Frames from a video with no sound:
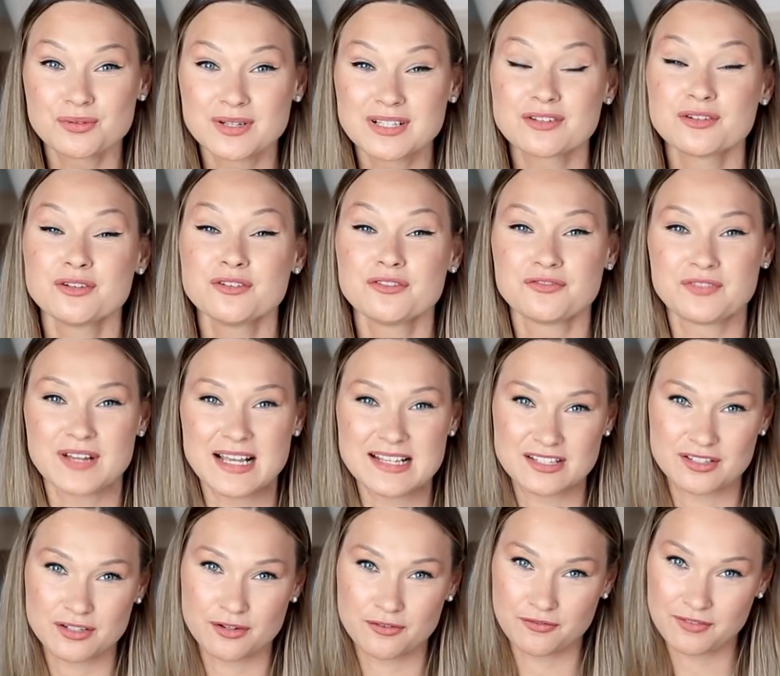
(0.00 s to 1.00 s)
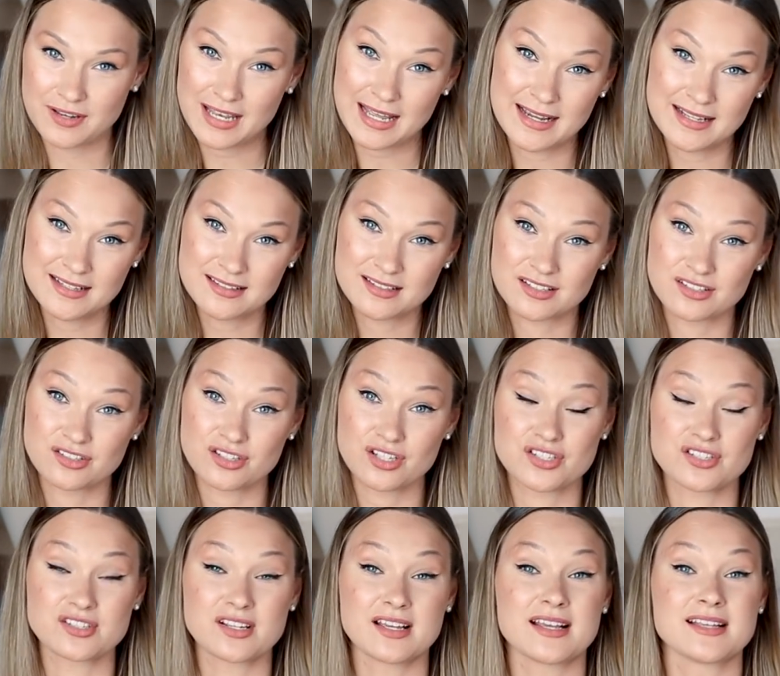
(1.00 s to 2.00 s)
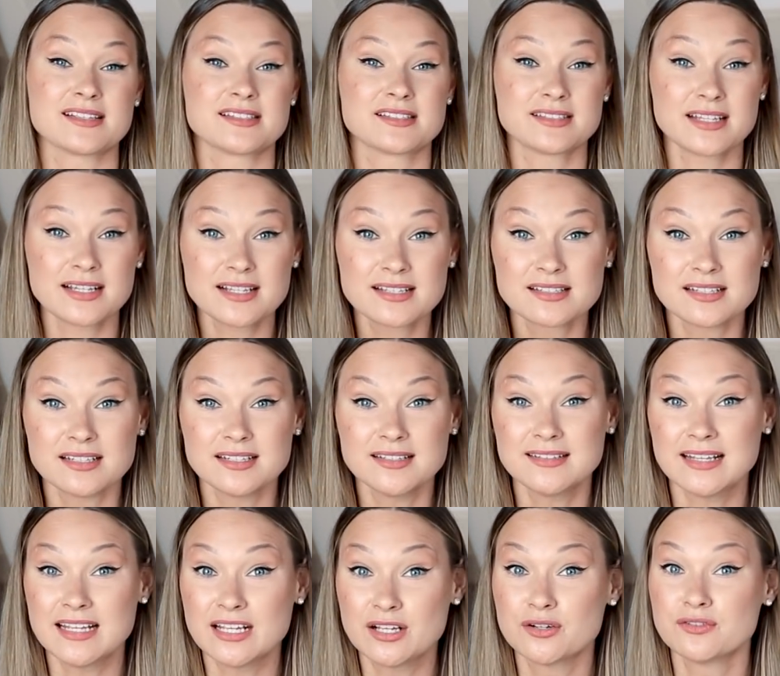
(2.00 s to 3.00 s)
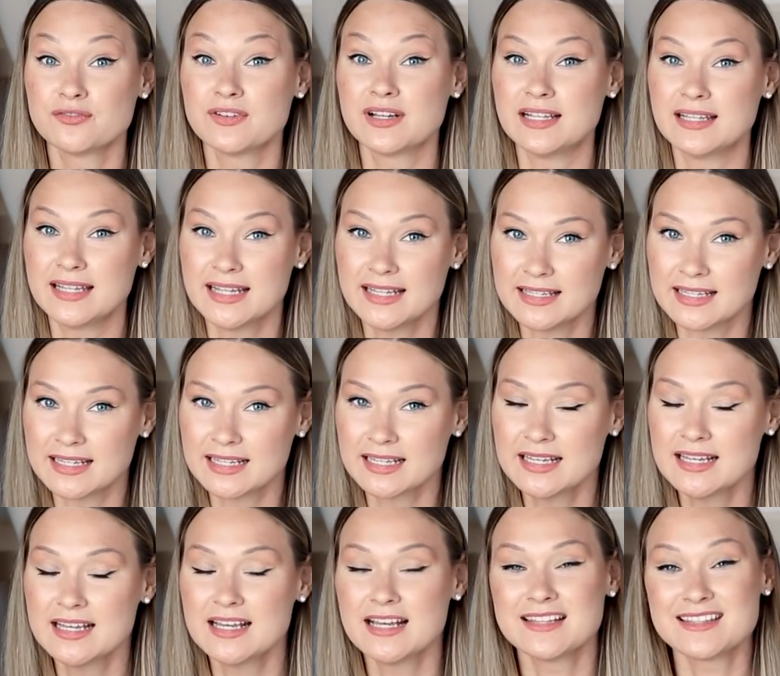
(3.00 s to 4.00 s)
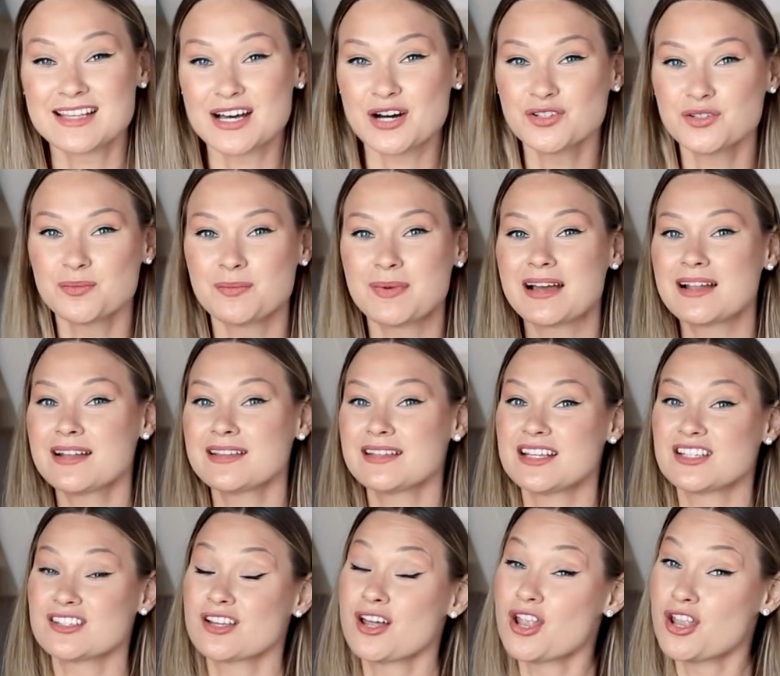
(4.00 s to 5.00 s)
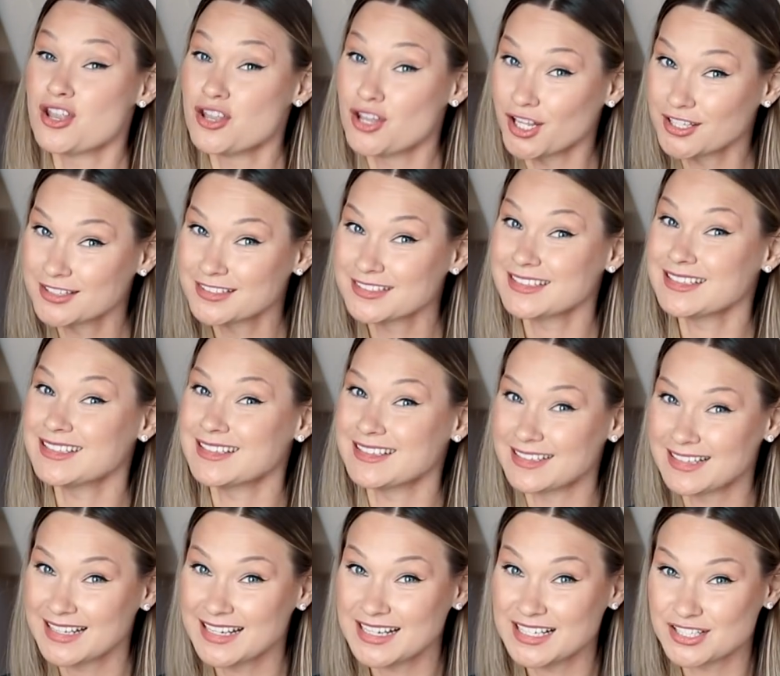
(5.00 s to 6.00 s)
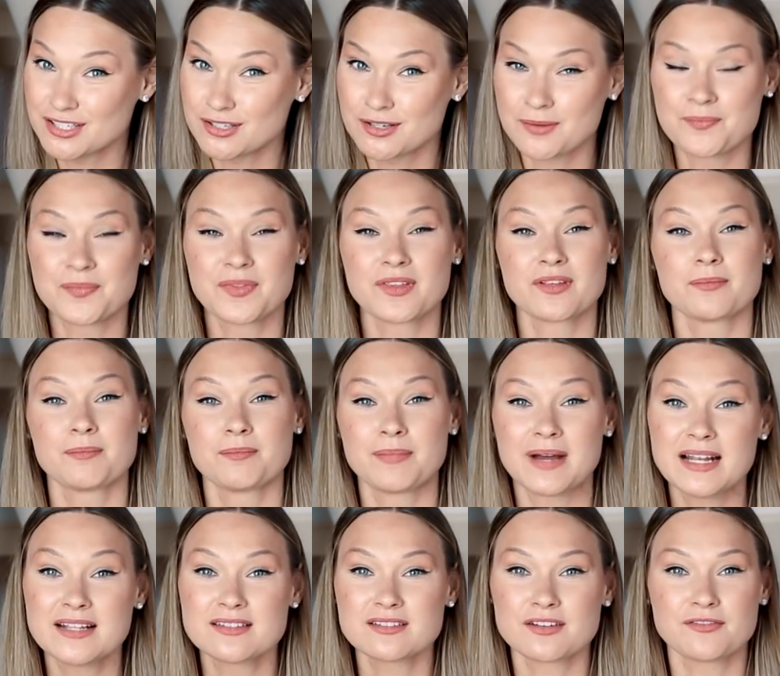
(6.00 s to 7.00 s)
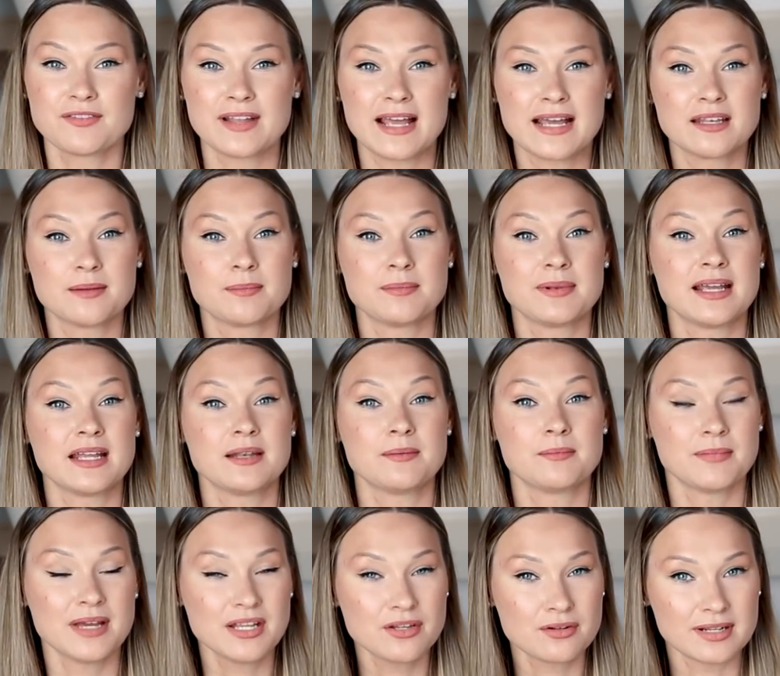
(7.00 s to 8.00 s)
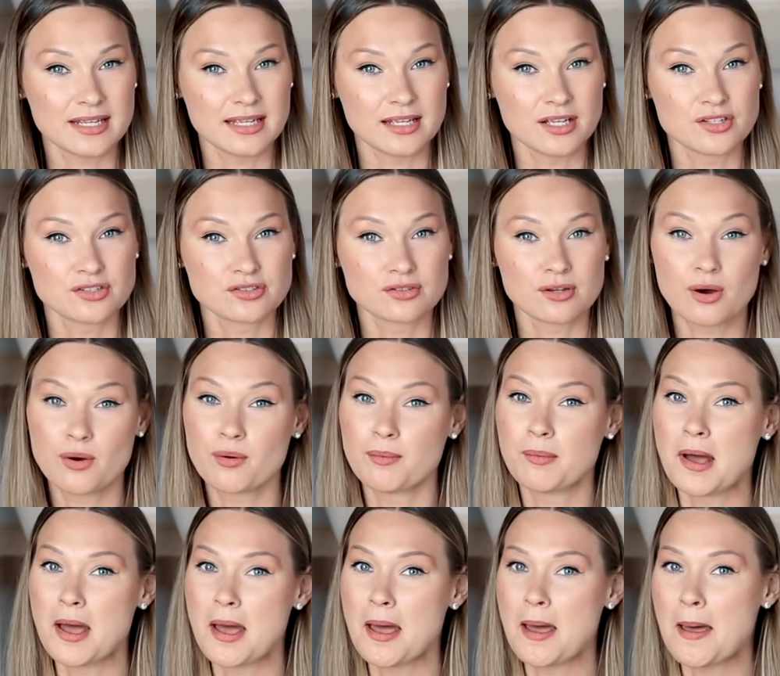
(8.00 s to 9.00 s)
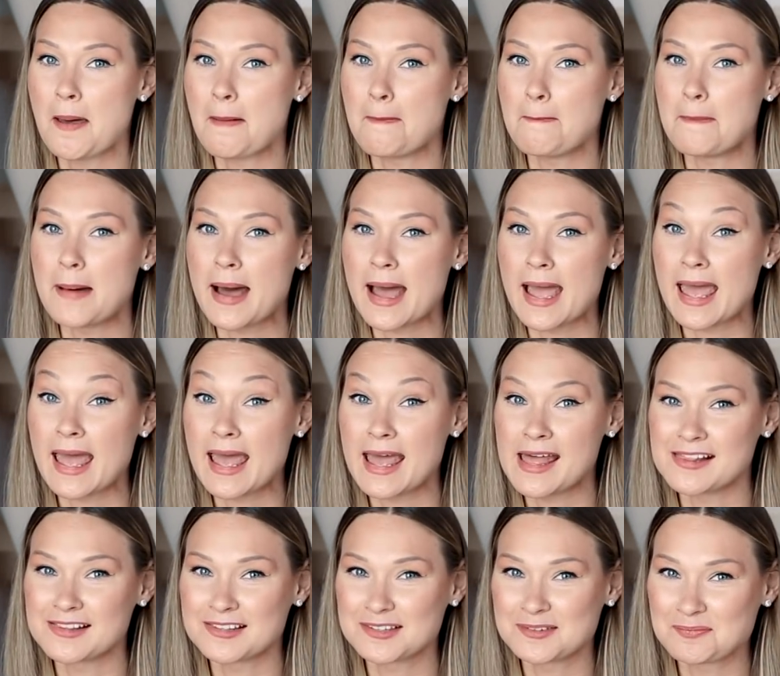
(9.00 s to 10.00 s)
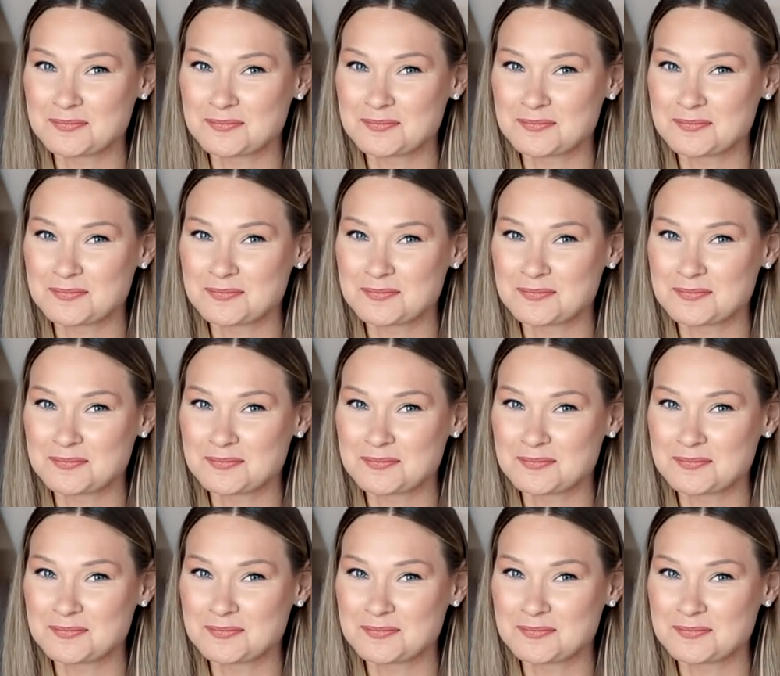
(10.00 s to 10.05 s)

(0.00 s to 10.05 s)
critical phases of flight, such as taxi, takeoff and landing, the autopilot is not engaged. Pilots are flying the plane manually, so by hand.